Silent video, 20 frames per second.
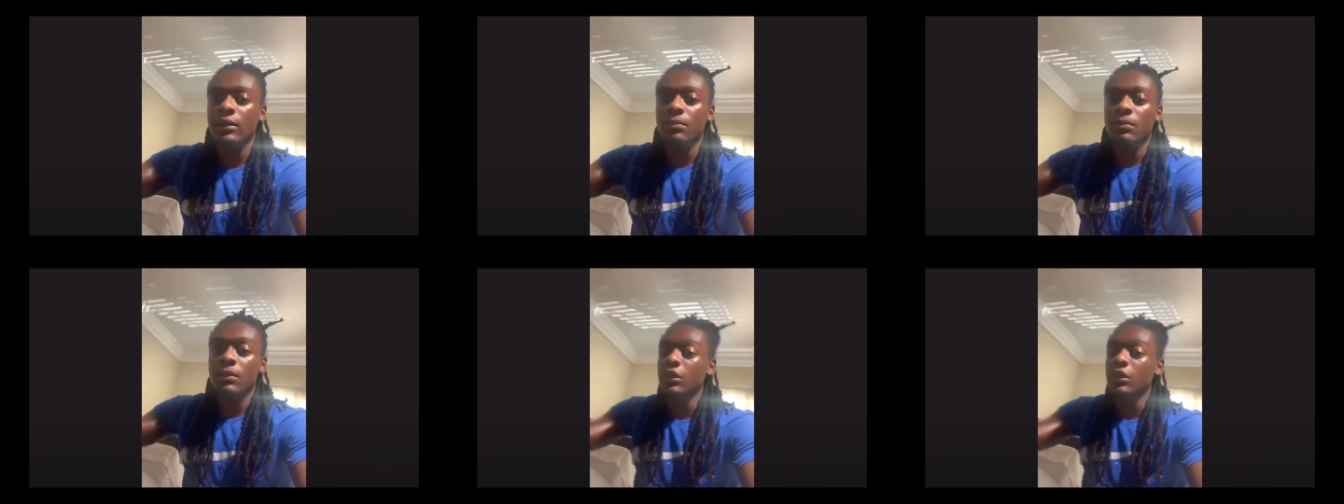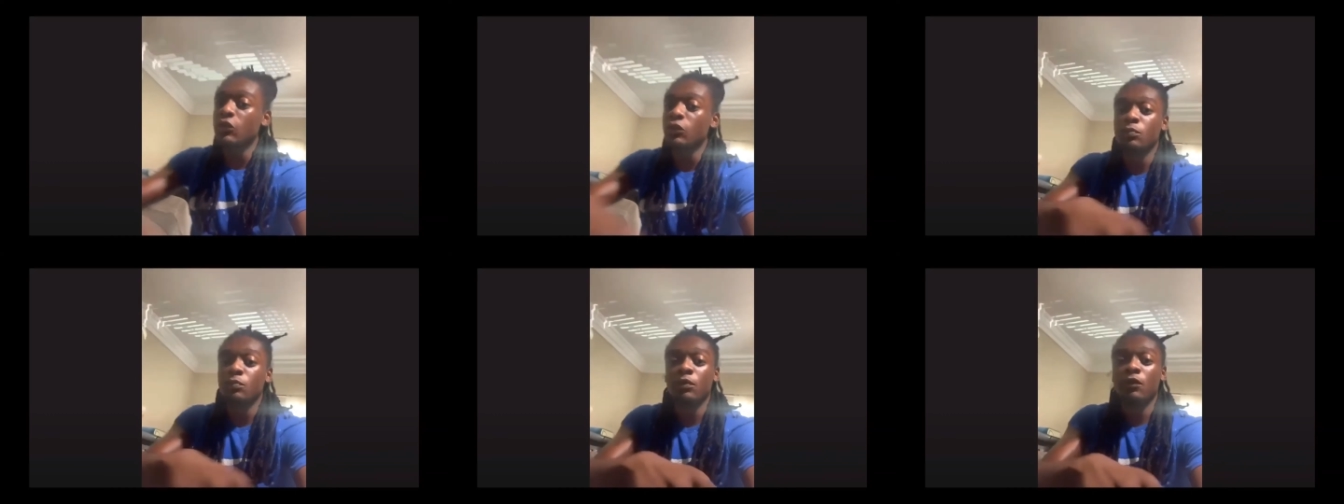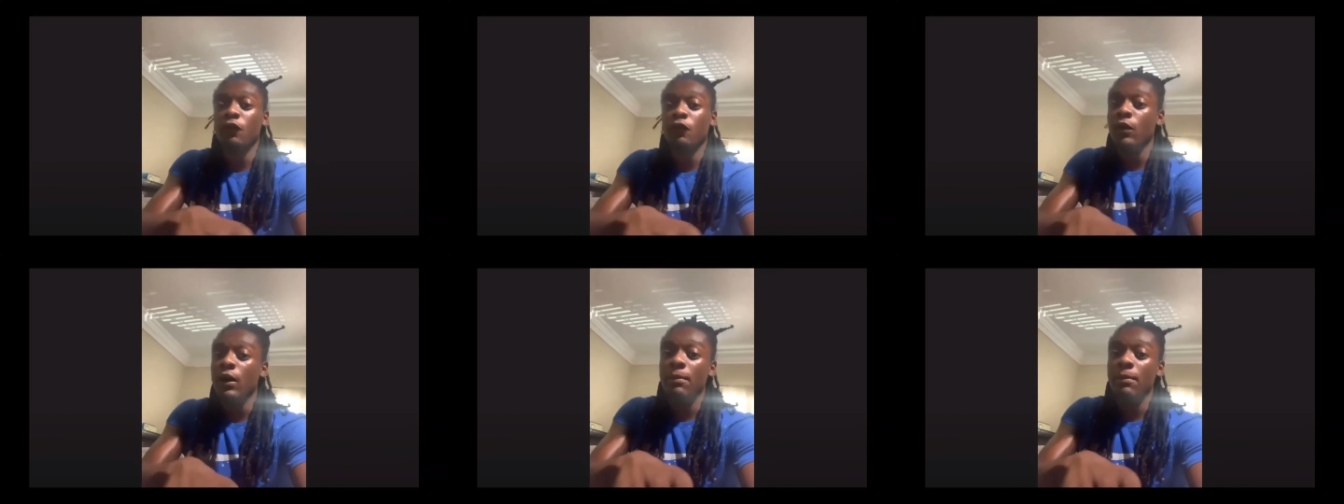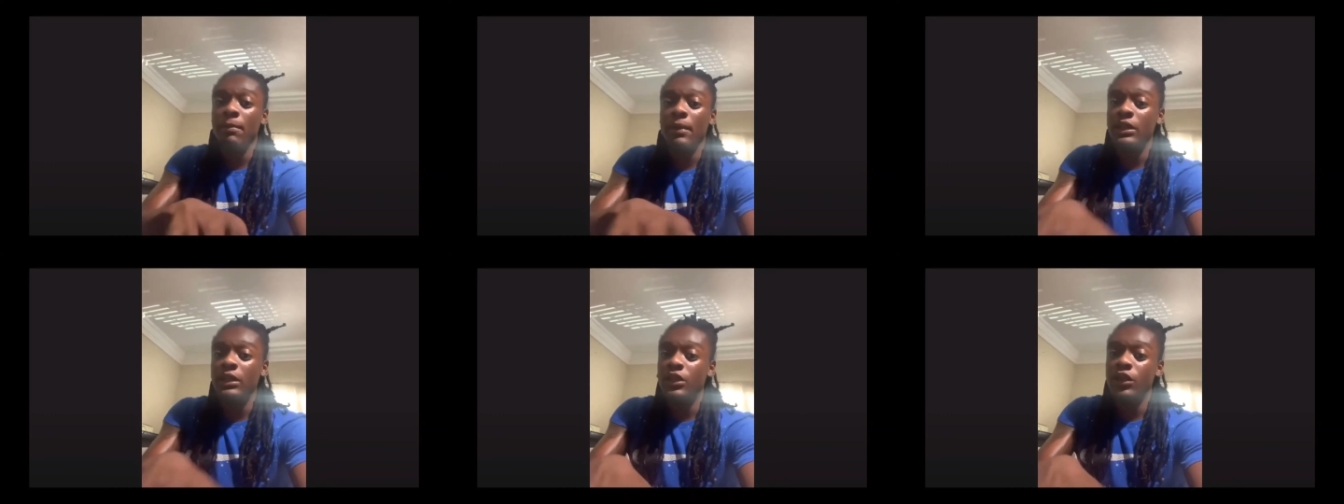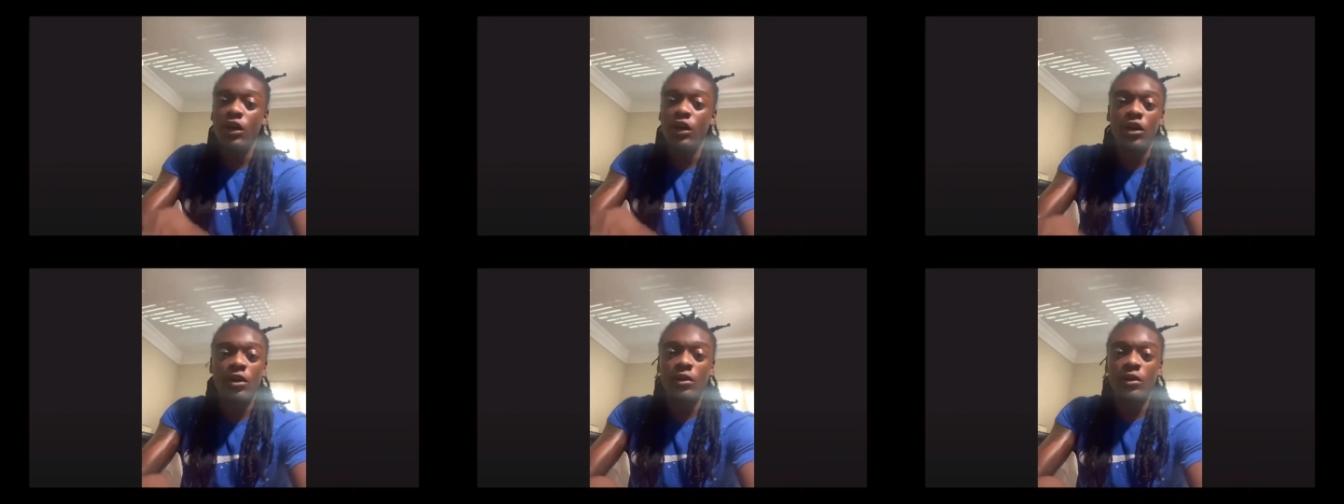This was before I met
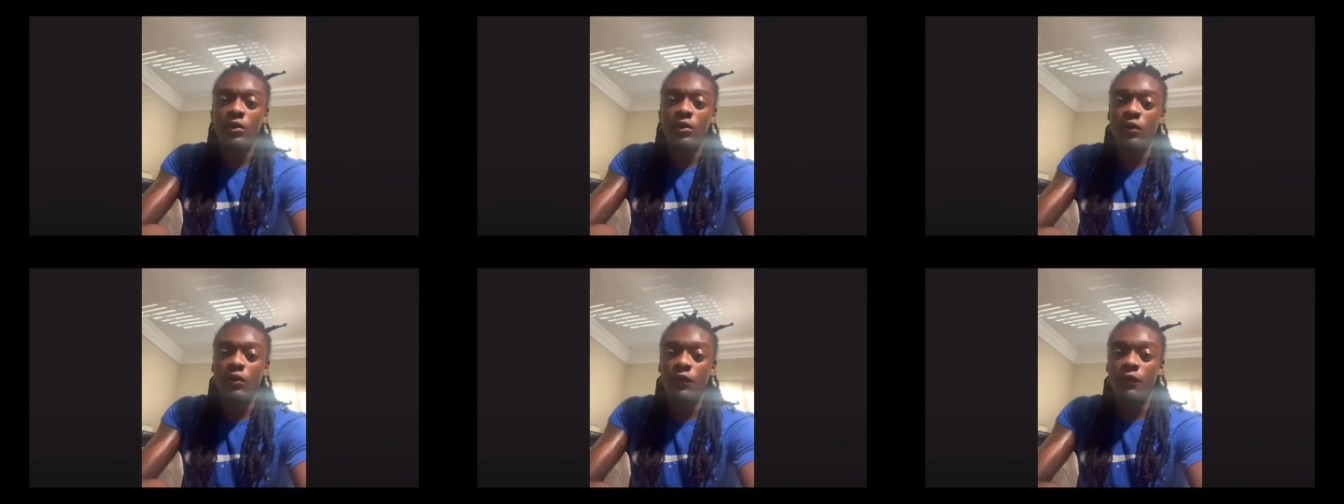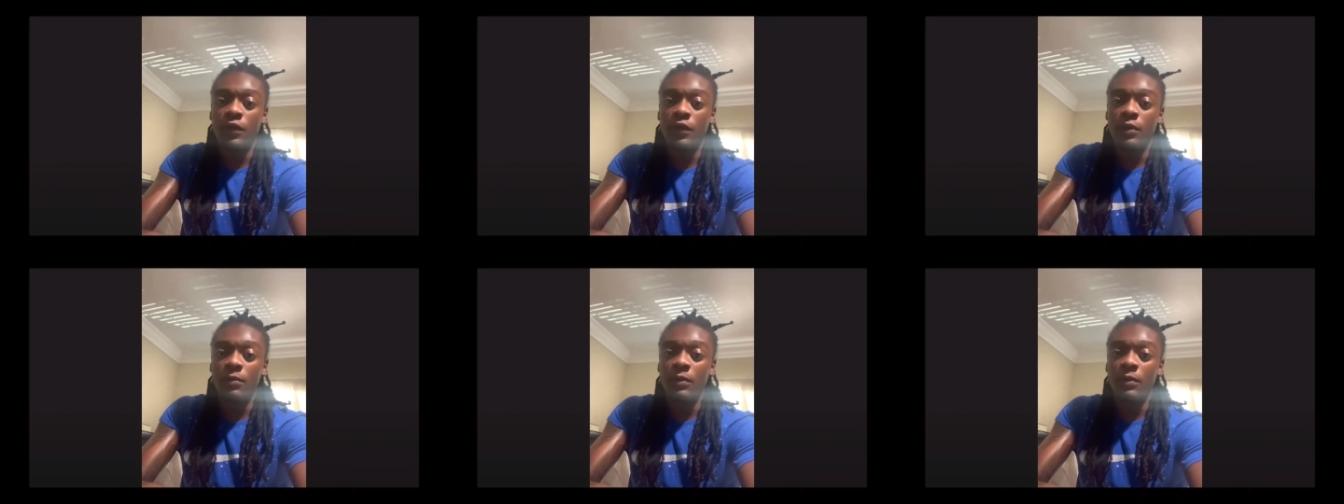y'all. You feel me?